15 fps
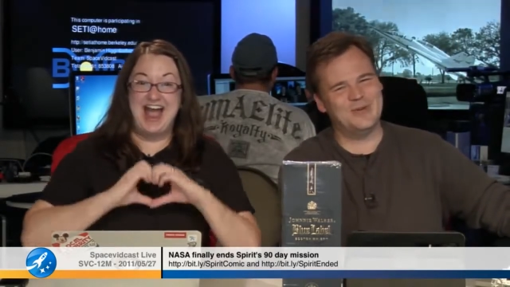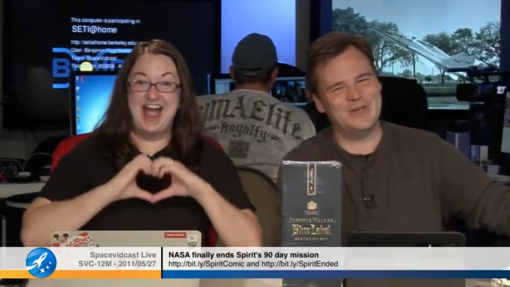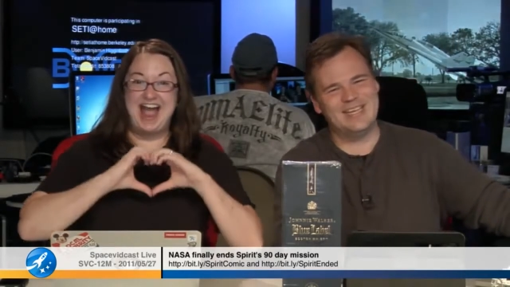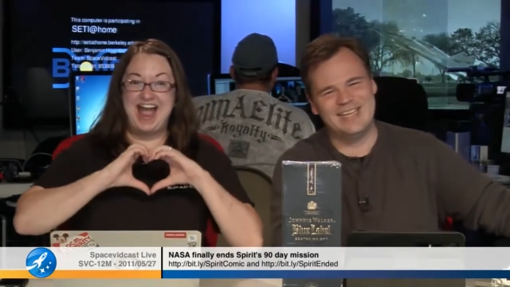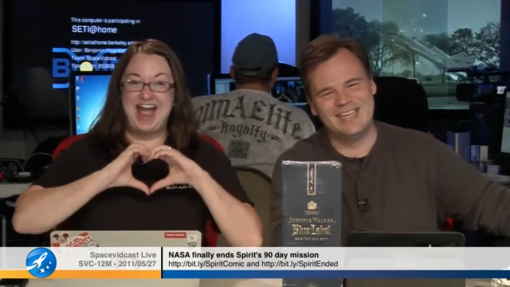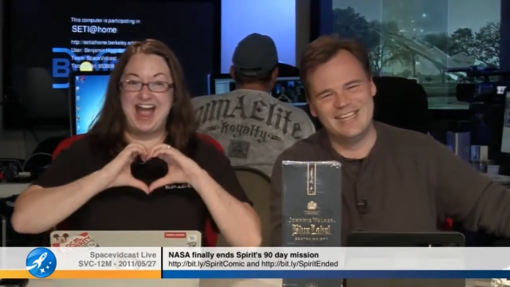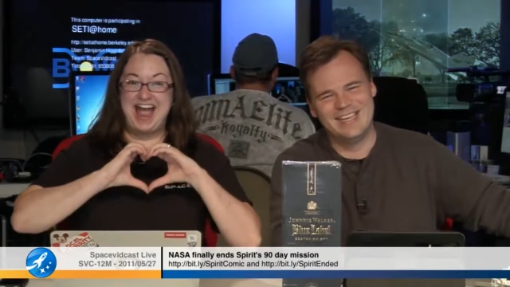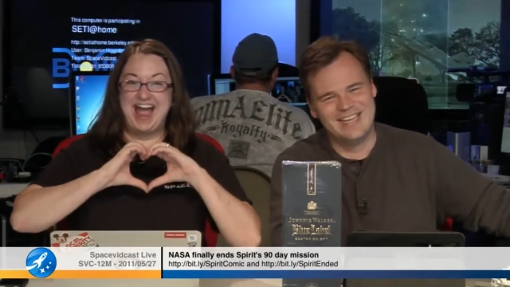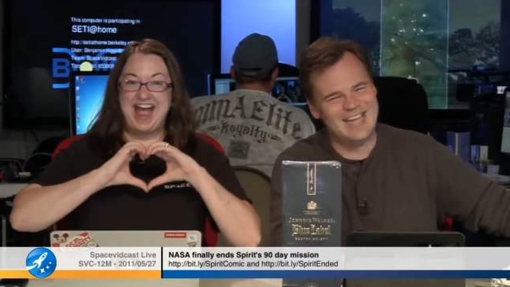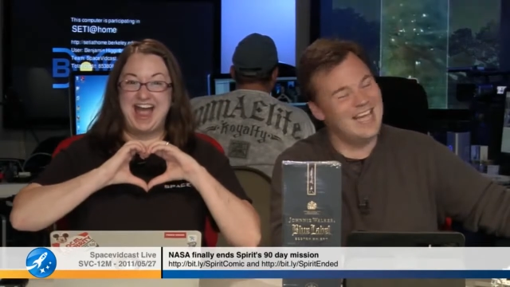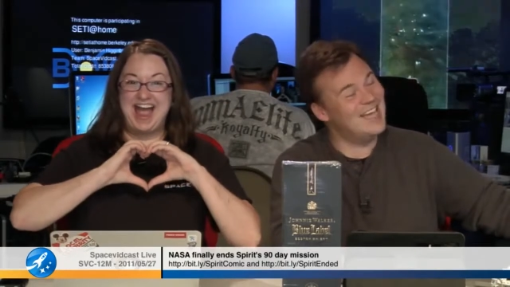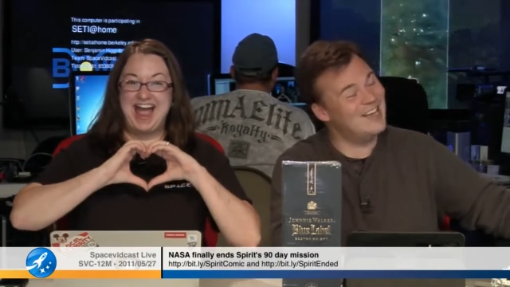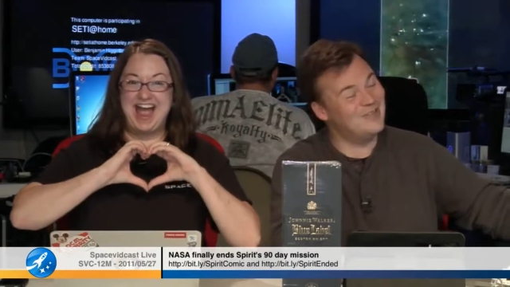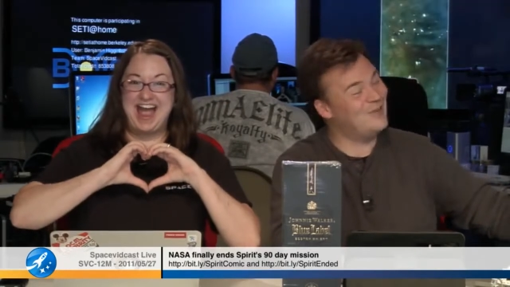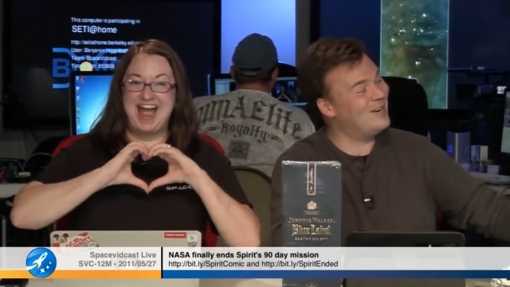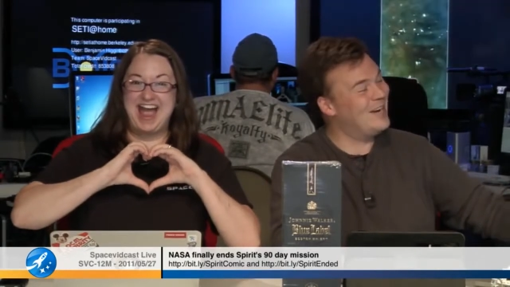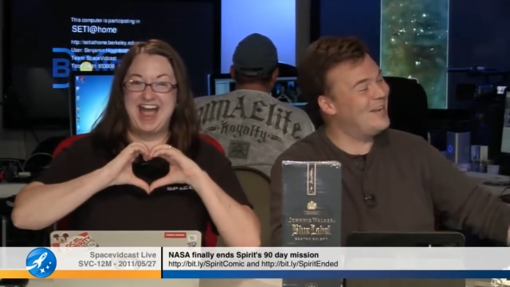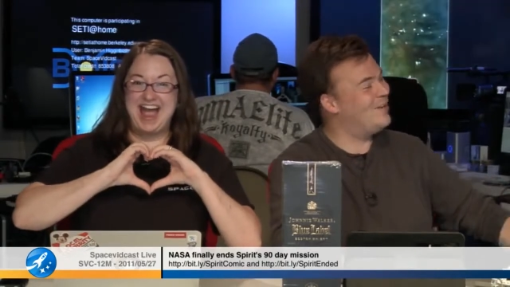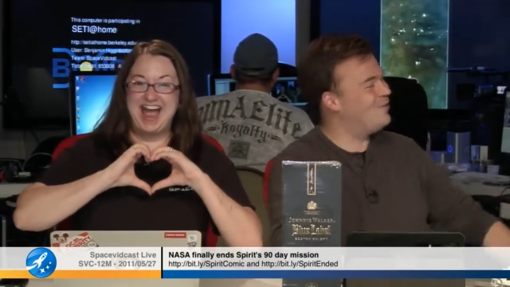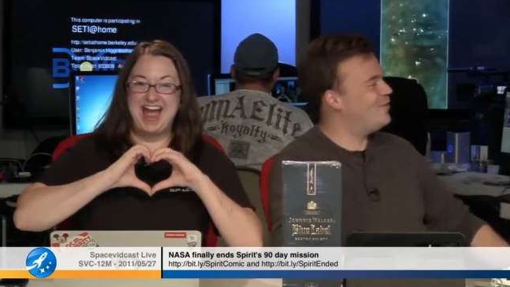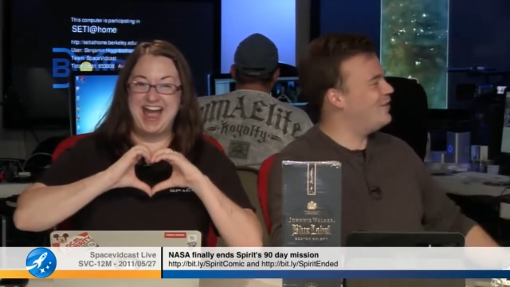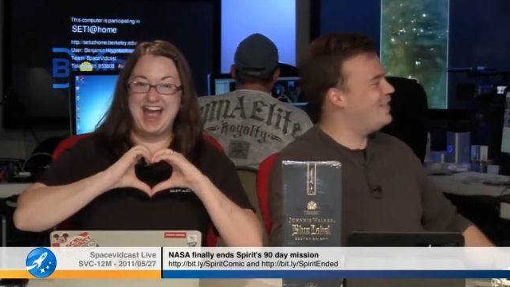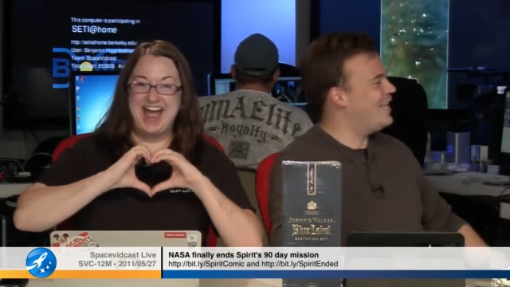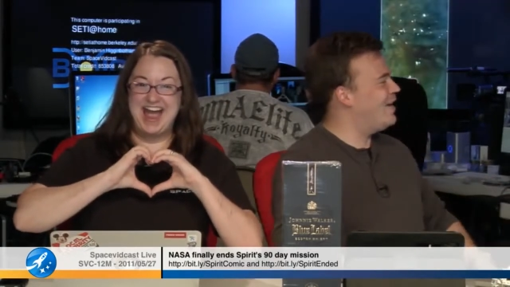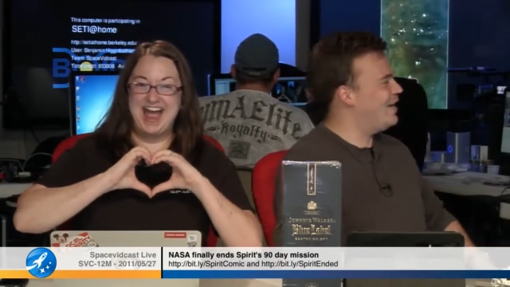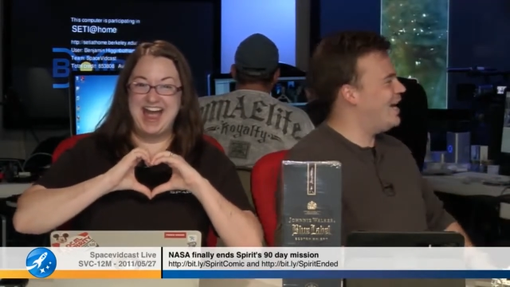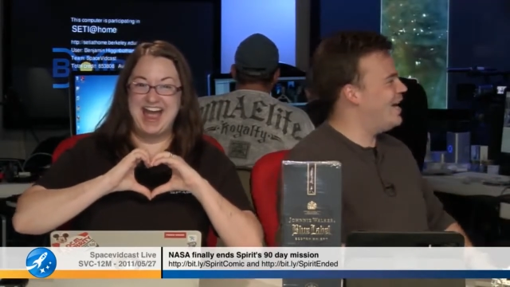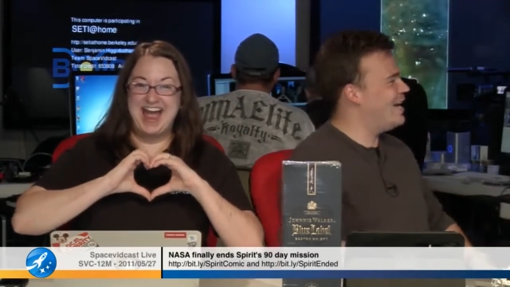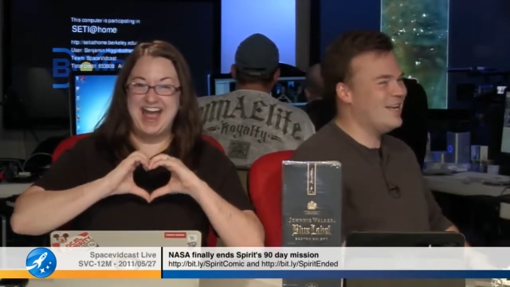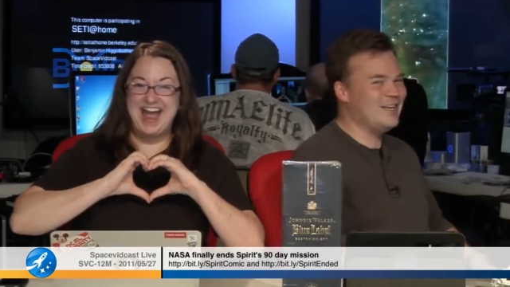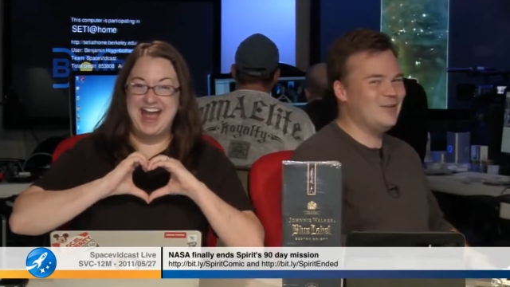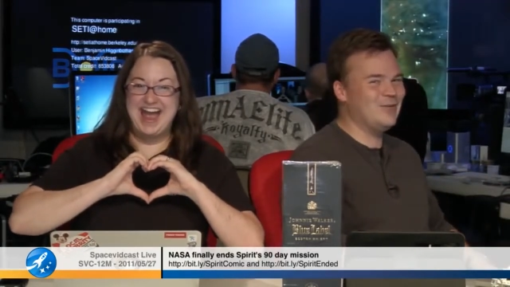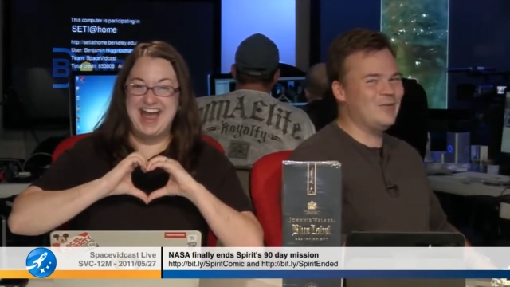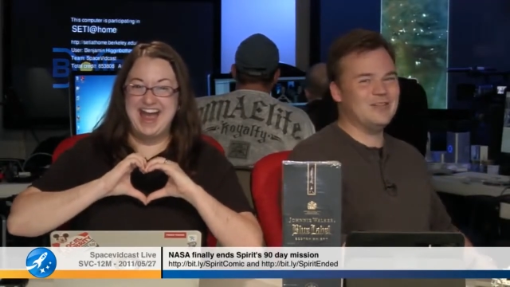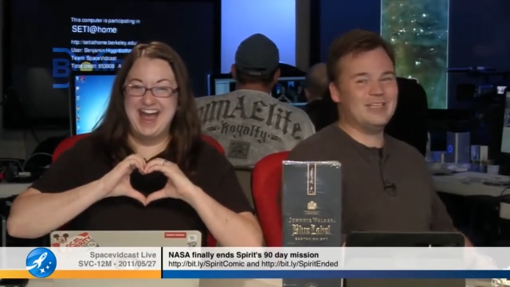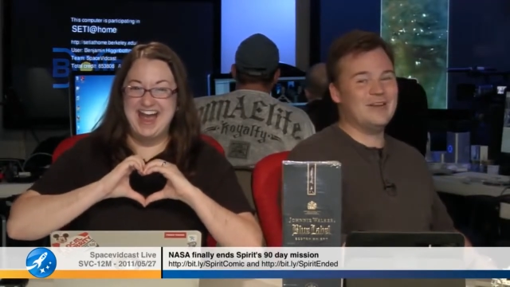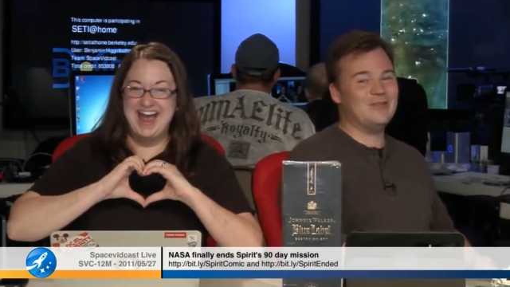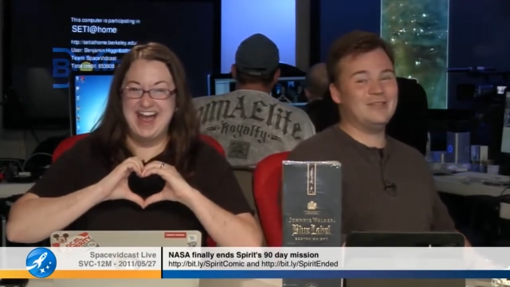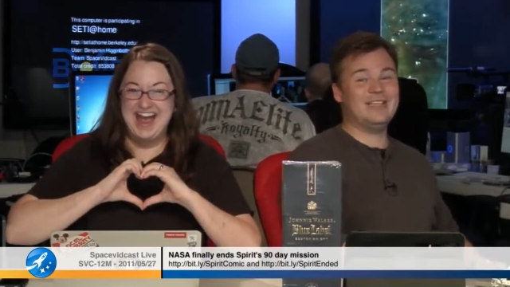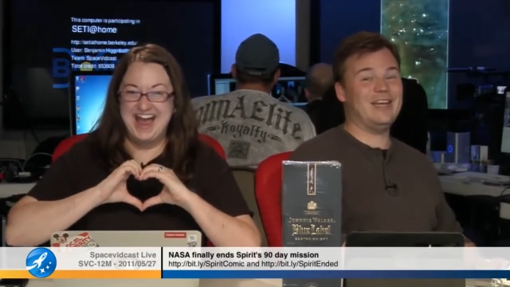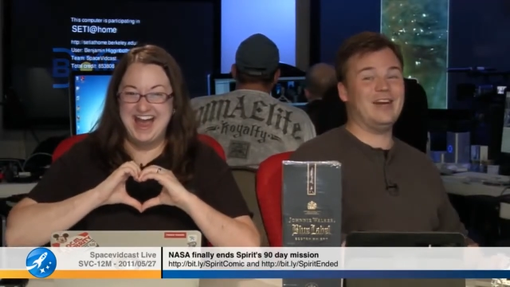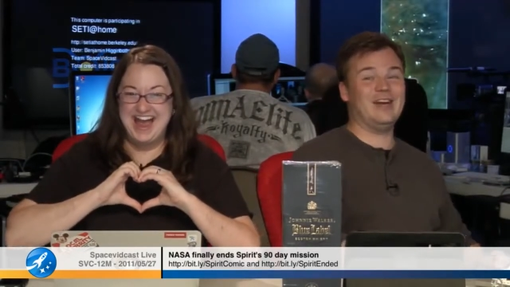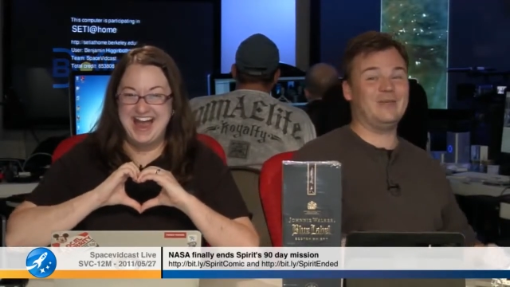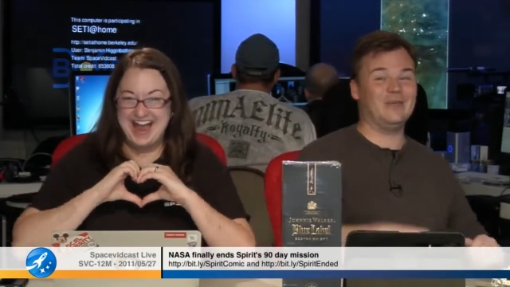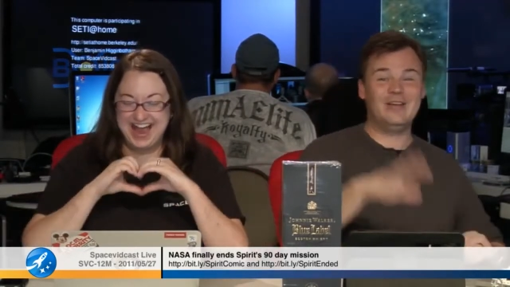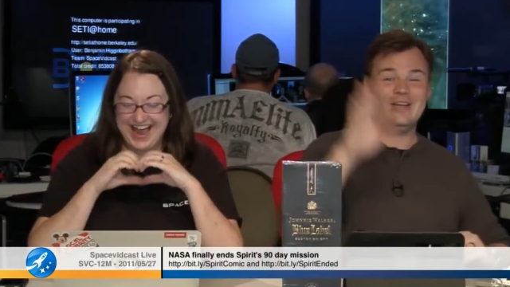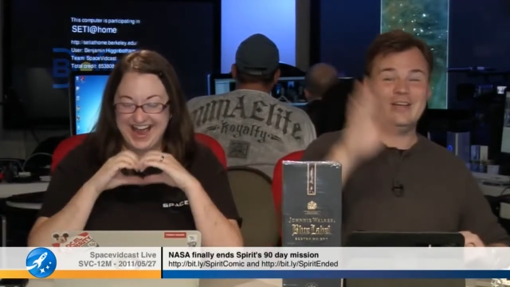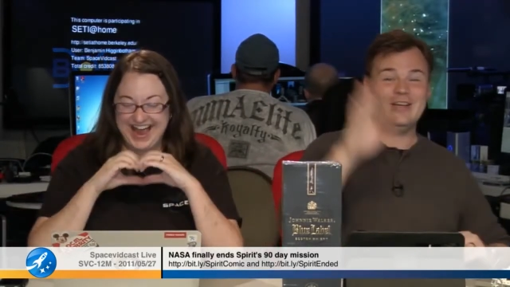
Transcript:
Speaker 1: week. Eh, well, I don't know what that kind of ending was. That was terrible.